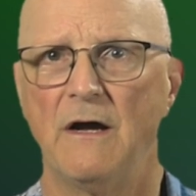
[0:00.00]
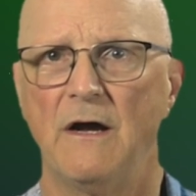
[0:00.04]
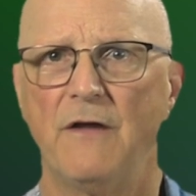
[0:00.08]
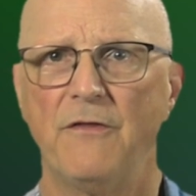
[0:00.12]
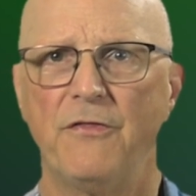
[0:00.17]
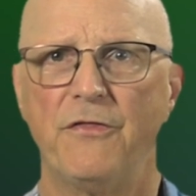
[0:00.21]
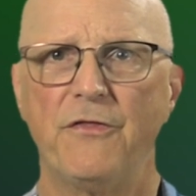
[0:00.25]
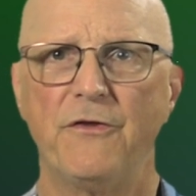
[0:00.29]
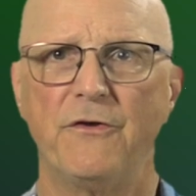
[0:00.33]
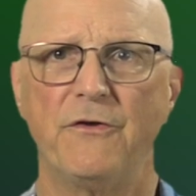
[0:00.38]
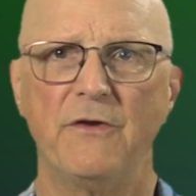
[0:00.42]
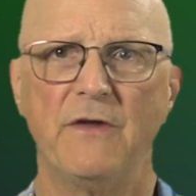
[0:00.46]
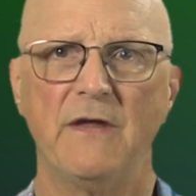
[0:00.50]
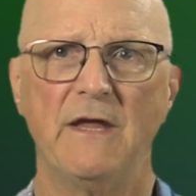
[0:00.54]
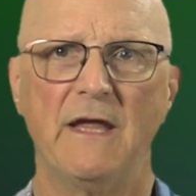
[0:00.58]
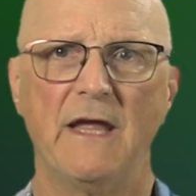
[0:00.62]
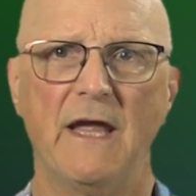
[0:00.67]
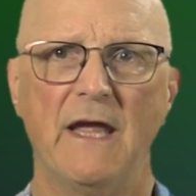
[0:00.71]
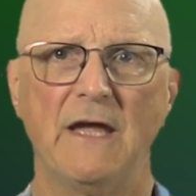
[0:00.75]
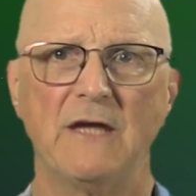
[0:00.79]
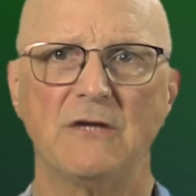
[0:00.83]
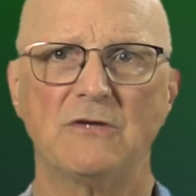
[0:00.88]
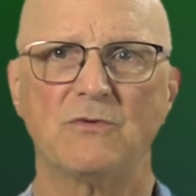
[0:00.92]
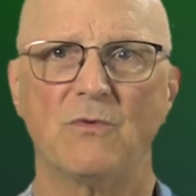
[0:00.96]
a 30
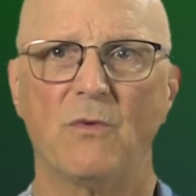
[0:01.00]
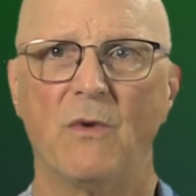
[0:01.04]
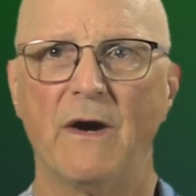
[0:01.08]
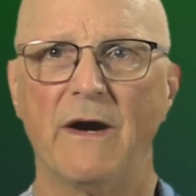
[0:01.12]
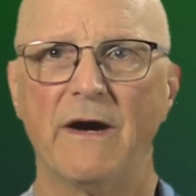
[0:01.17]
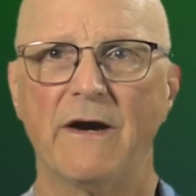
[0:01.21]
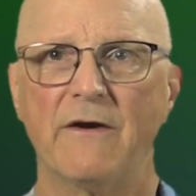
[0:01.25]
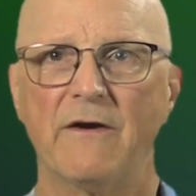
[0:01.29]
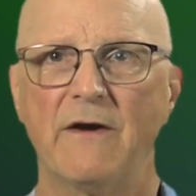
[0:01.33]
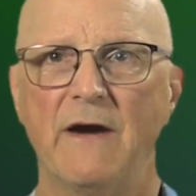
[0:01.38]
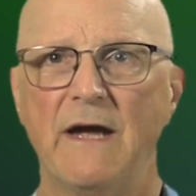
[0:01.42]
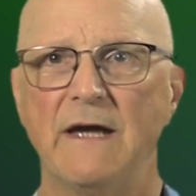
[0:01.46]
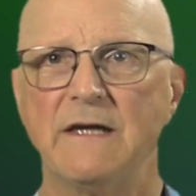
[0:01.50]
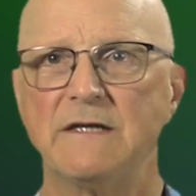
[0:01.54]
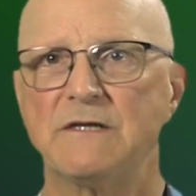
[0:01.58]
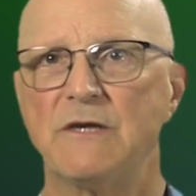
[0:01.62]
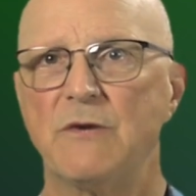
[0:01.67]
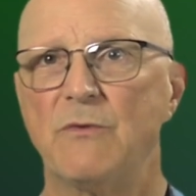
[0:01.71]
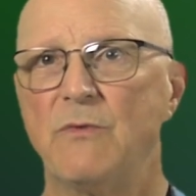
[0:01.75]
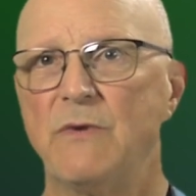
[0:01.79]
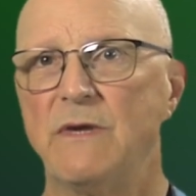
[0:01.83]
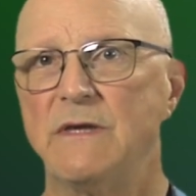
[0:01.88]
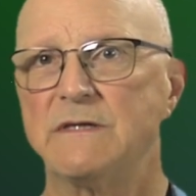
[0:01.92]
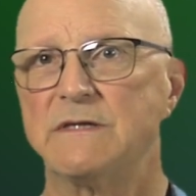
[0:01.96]
gauge wire has
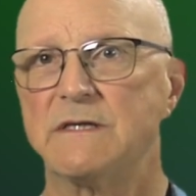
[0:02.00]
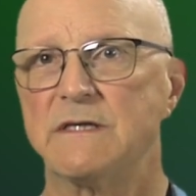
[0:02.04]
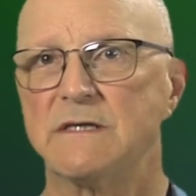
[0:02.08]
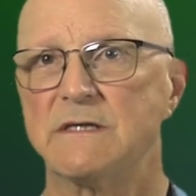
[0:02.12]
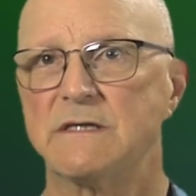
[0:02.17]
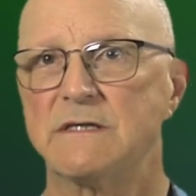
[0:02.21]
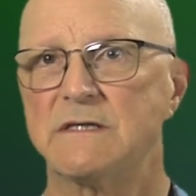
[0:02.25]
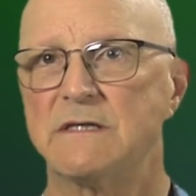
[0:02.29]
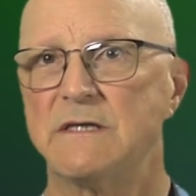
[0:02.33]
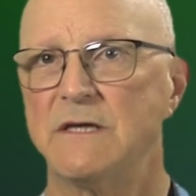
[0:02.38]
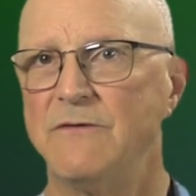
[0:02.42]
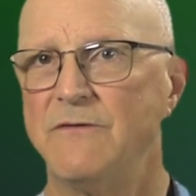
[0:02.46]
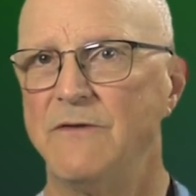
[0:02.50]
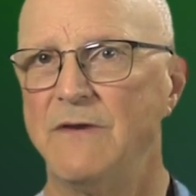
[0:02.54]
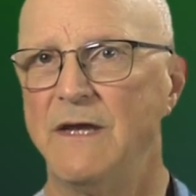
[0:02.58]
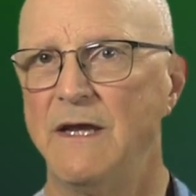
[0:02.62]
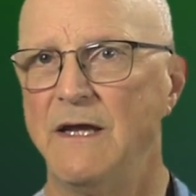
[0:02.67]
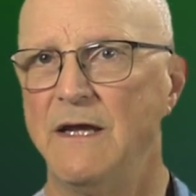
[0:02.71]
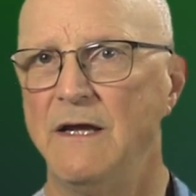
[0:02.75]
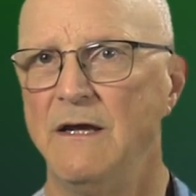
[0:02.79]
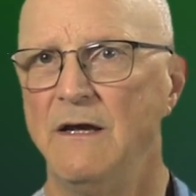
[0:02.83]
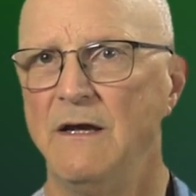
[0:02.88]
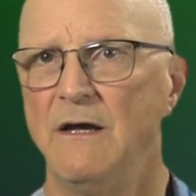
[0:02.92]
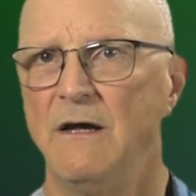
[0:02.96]
a
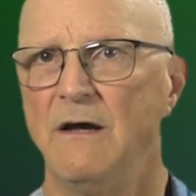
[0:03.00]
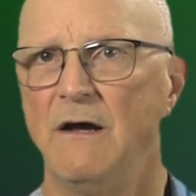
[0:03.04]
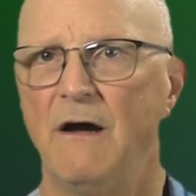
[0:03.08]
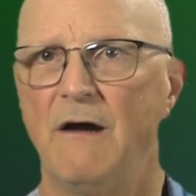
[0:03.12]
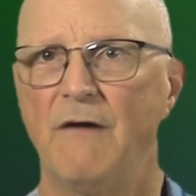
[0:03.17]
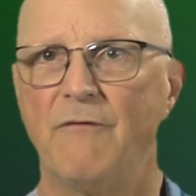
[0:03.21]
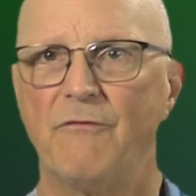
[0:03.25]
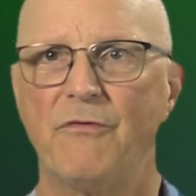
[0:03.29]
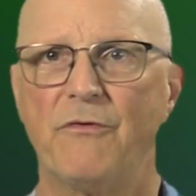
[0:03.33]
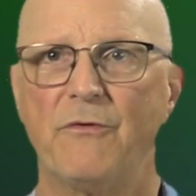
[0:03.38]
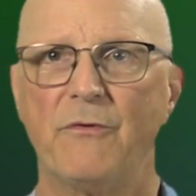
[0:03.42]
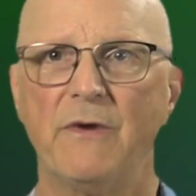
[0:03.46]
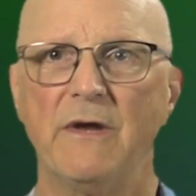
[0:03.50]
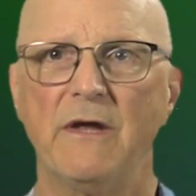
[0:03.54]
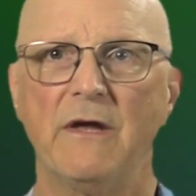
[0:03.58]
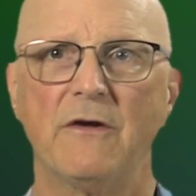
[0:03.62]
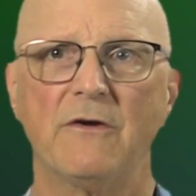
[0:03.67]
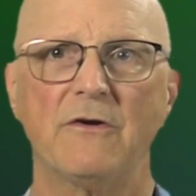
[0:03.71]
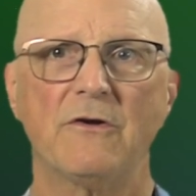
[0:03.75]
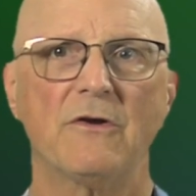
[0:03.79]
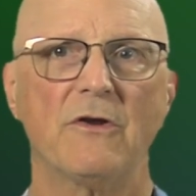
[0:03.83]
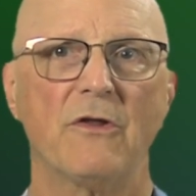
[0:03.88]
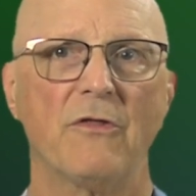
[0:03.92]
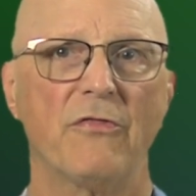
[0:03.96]
resistivity of
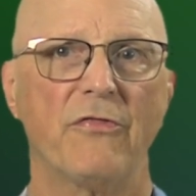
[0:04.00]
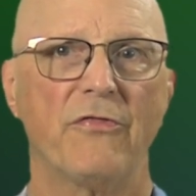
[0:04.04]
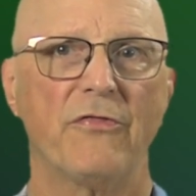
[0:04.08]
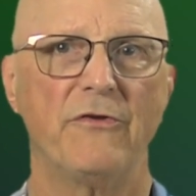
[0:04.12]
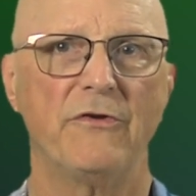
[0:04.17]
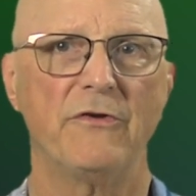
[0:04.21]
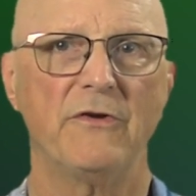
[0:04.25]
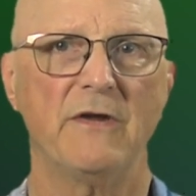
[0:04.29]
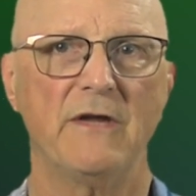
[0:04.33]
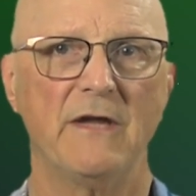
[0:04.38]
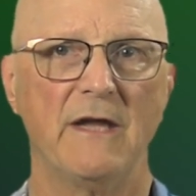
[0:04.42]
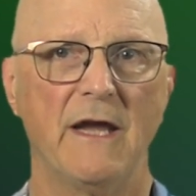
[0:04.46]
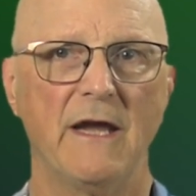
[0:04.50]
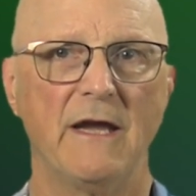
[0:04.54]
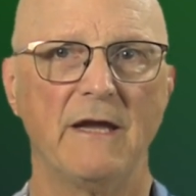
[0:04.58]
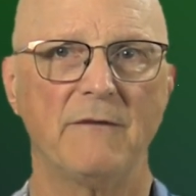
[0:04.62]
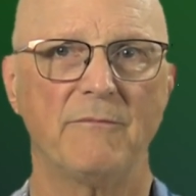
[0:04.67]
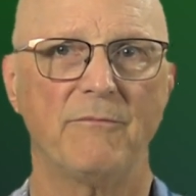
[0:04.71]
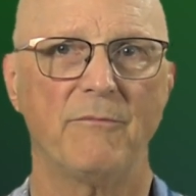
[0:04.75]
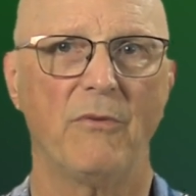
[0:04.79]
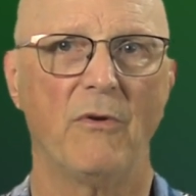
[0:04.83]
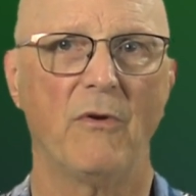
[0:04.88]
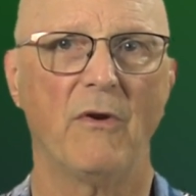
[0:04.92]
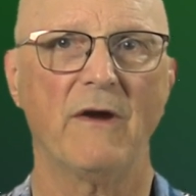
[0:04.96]

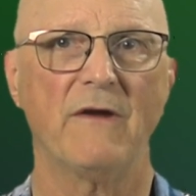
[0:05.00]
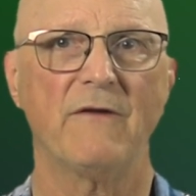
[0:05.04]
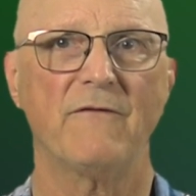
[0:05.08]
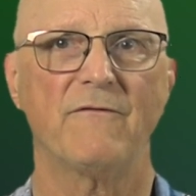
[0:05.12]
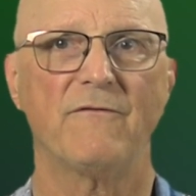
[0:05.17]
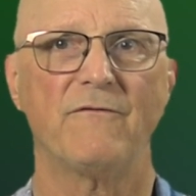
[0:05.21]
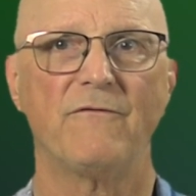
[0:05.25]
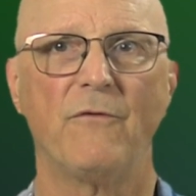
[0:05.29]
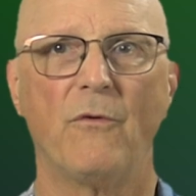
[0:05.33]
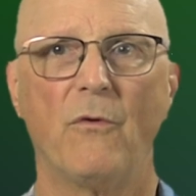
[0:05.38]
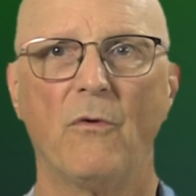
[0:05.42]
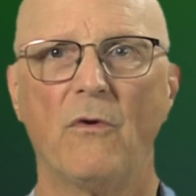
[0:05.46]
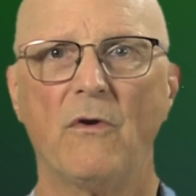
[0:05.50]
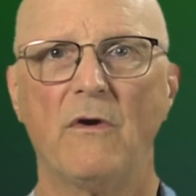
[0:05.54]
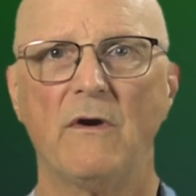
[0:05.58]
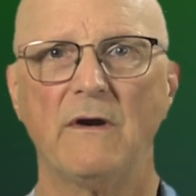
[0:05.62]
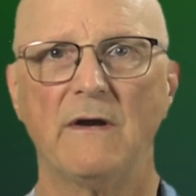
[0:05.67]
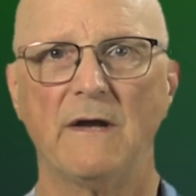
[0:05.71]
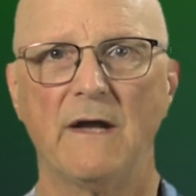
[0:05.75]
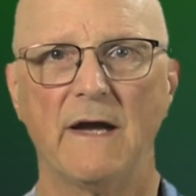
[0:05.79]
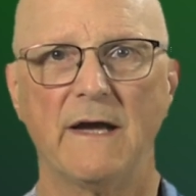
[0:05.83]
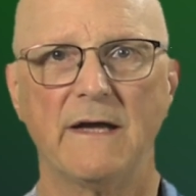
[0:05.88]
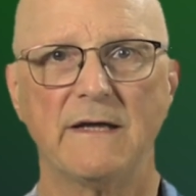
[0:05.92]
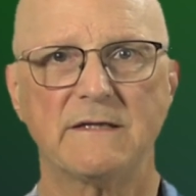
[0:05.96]

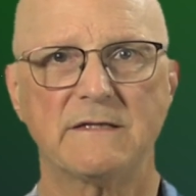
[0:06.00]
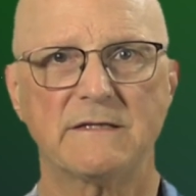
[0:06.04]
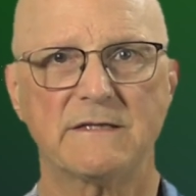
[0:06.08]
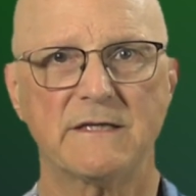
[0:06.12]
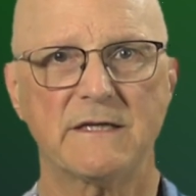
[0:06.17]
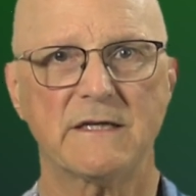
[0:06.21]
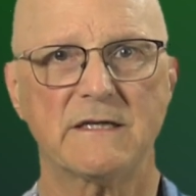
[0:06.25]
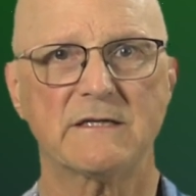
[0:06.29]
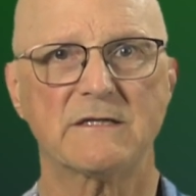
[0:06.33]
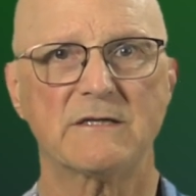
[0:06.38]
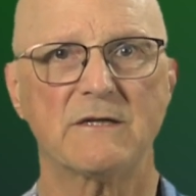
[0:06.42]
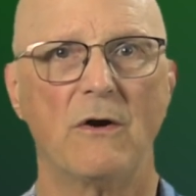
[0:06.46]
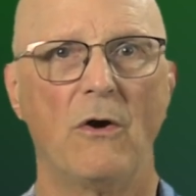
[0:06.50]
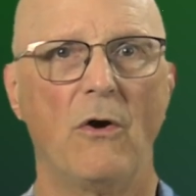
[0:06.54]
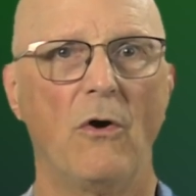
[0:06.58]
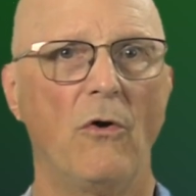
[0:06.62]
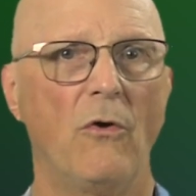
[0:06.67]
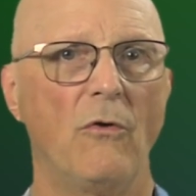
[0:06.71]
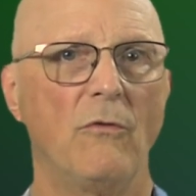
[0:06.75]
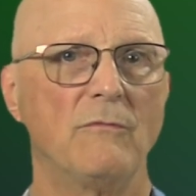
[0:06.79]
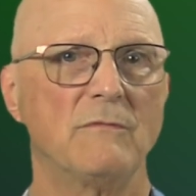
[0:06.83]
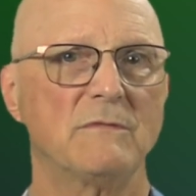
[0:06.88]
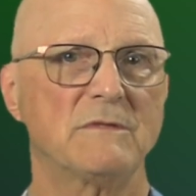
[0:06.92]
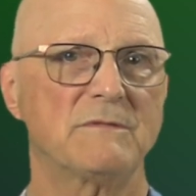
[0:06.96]
338.496
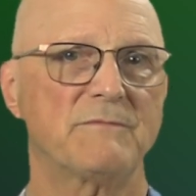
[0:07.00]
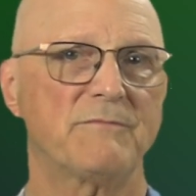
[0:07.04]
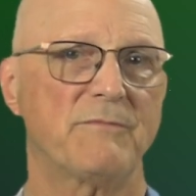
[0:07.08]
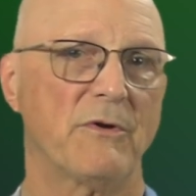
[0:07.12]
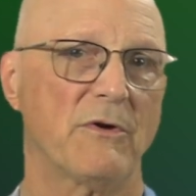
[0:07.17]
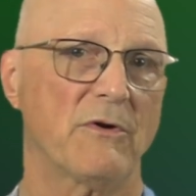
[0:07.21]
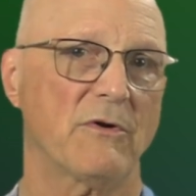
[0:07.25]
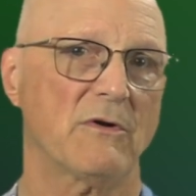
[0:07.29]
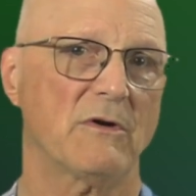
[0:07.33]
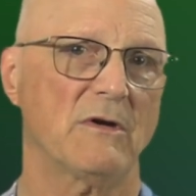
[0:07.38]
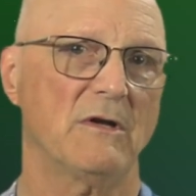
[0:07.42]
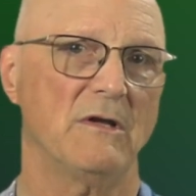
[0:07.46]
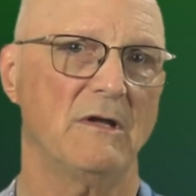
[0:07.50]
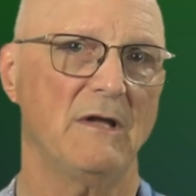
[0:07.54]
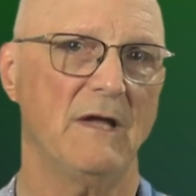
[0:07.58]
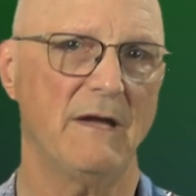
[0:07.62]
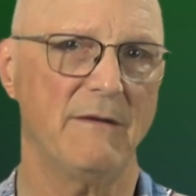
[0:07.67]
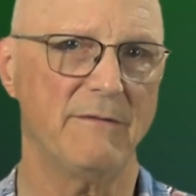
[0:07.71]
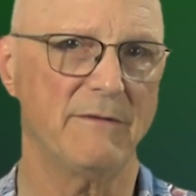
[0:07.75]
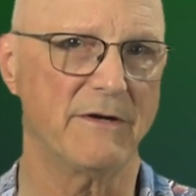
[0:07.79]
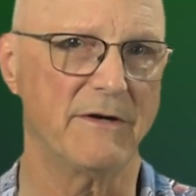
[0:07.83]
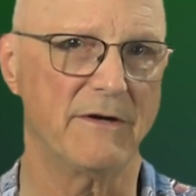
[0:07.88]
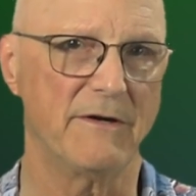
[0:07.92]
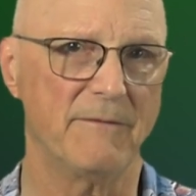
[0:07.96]
ohms per
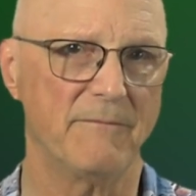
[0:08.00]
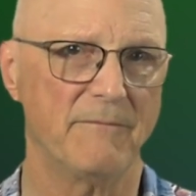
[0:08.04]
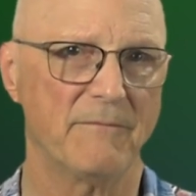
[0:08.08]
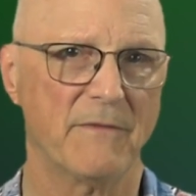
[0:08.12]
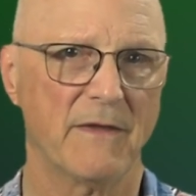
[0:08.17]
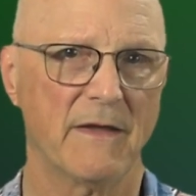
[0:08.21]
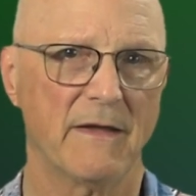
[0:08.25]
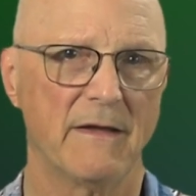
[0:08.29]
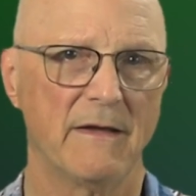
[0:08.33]
kilometer.